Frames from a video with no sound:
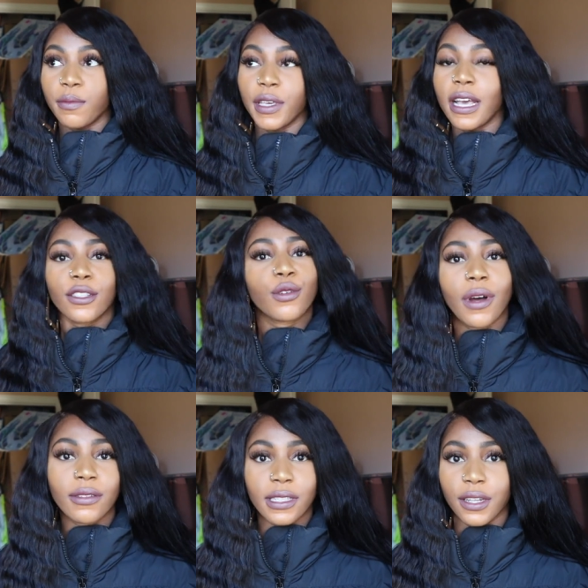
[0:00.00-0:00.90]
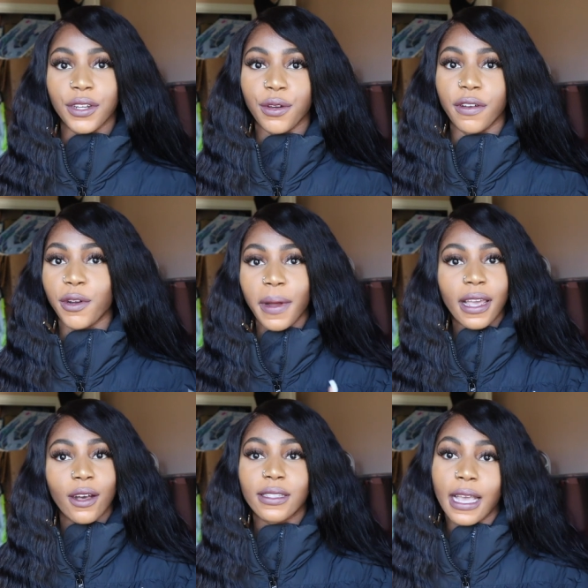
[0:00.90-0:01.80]
because who else is gonna do it? If
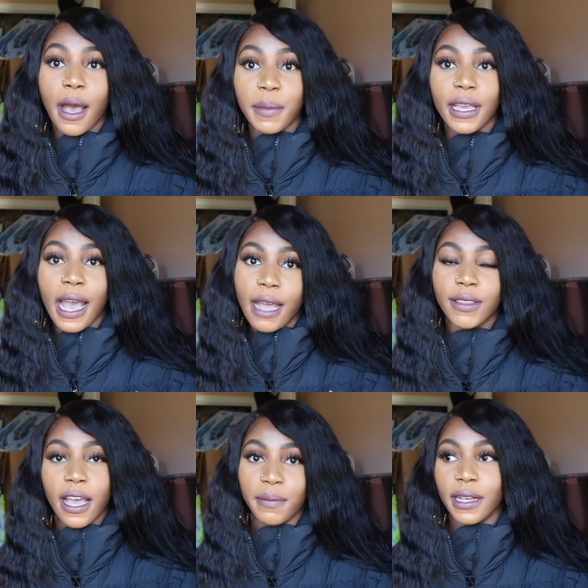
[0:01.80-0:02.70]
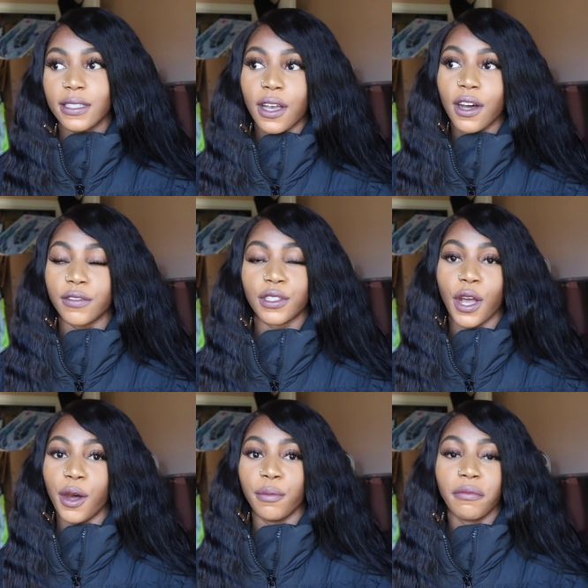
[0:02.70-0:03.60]
nobody else got me, I have to have myself.
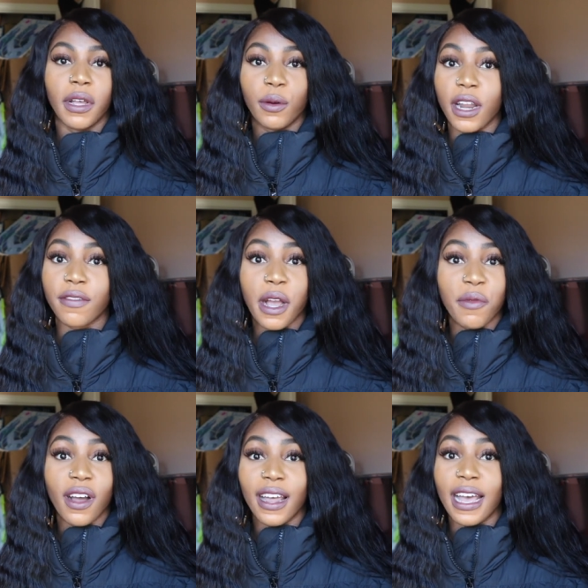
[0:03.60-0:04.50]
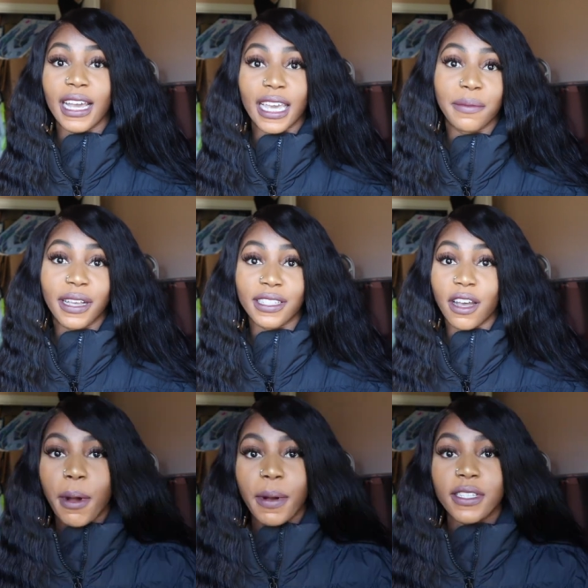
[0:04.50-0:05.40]
So whatever I want, I get
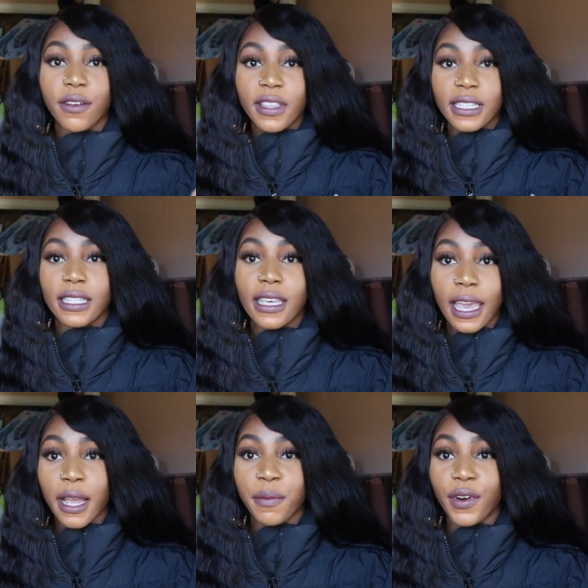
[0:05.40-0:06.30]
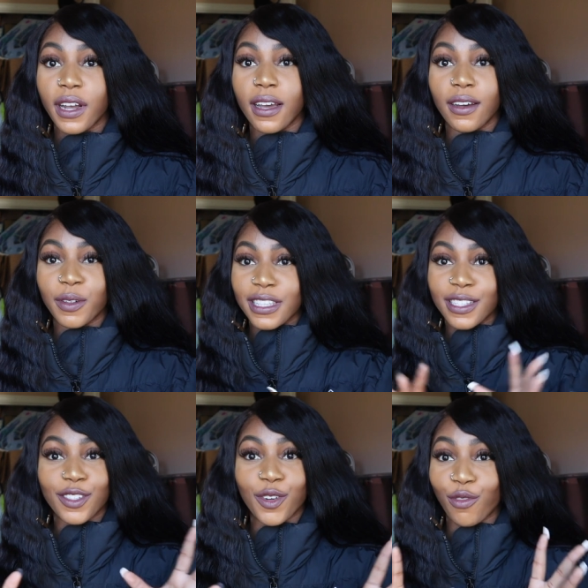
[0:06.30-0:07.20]
myself. I bought myself this camera with
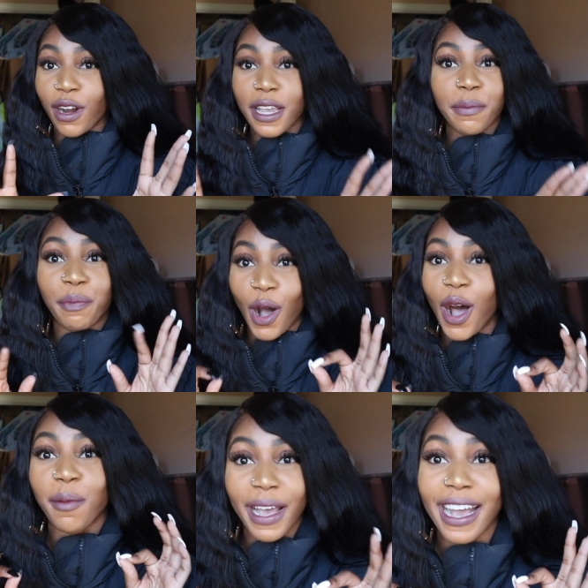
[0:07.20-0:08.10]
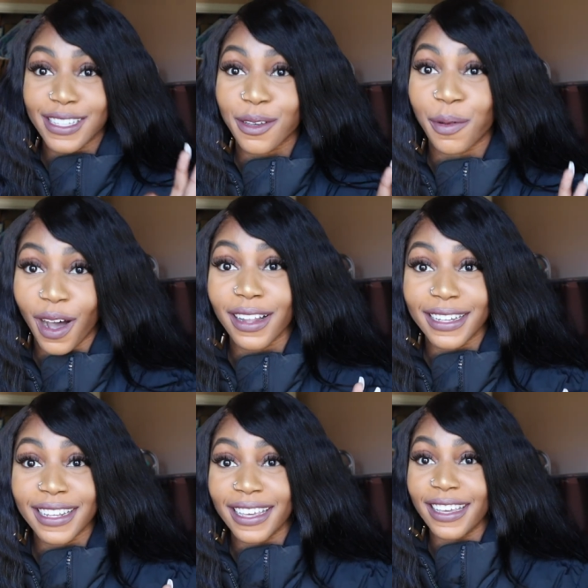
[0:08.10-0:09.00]
this great bomb ass
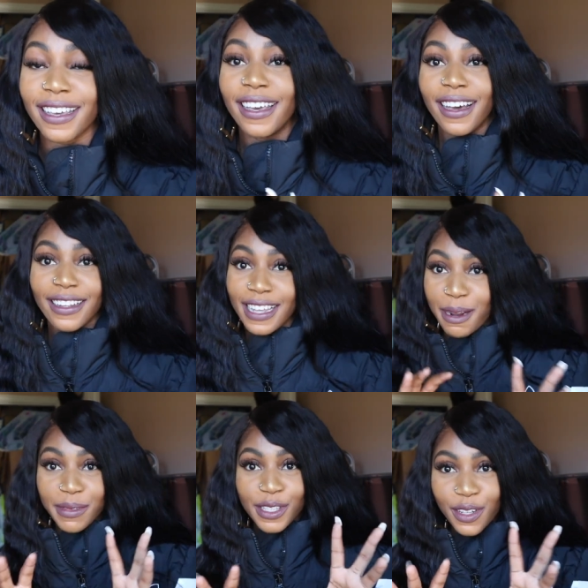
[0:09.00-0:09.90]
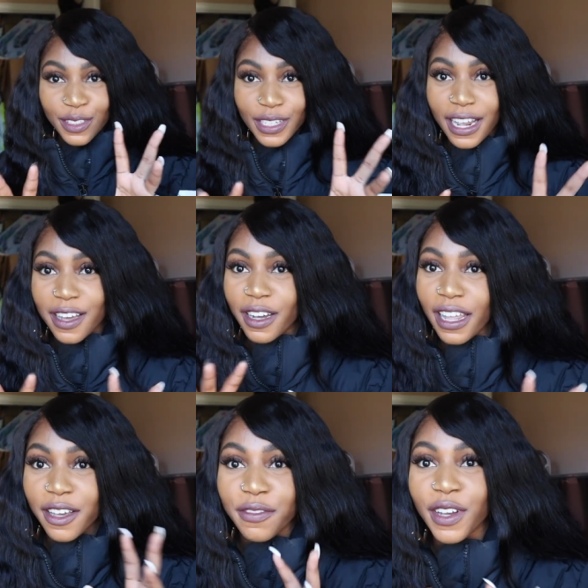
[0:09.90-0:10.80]
quality that I'm still trying to
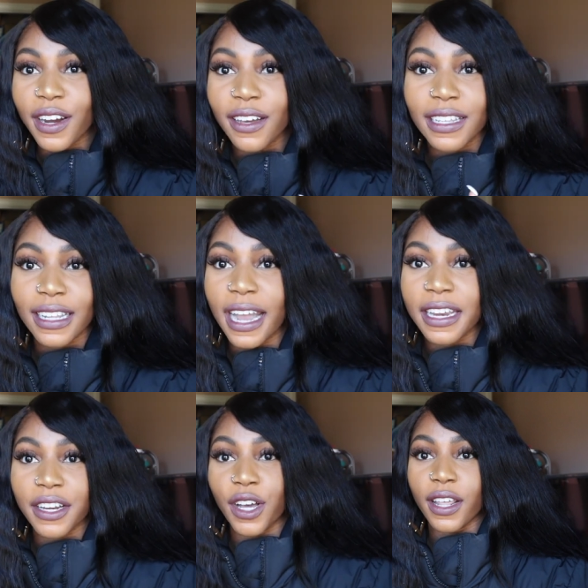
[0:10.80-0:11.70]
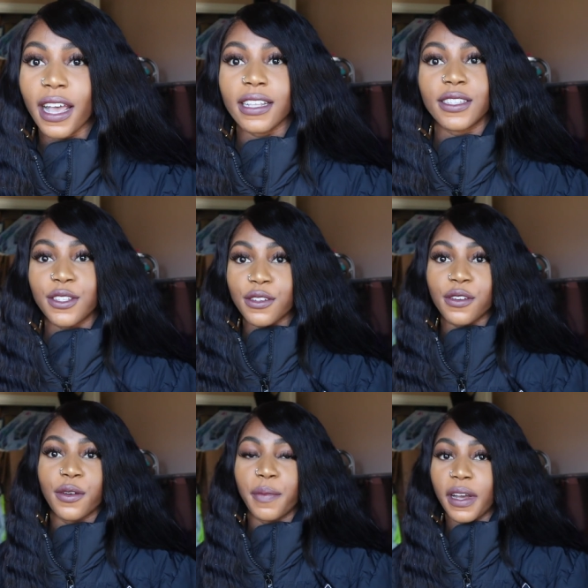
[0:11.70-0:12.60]
like figure out the lighting and all that
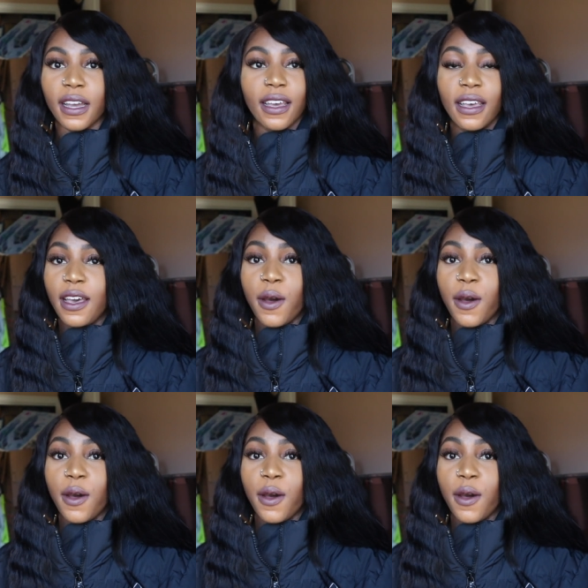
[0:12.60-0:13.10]
too. But